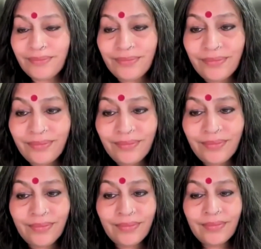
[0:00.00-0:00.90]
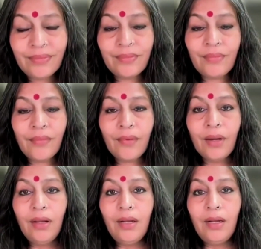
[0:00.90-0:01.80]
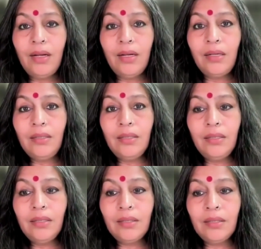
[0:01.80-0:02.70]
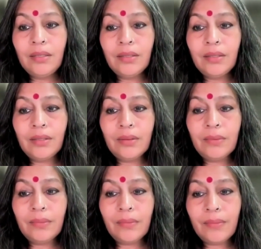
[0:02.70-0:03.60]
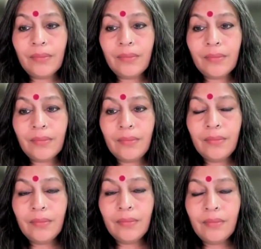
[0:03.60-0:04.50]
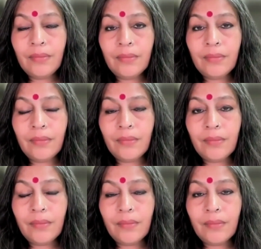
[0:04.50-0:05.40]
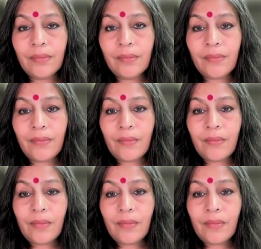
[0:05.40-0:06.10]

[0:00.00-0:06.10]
Nobody speaks.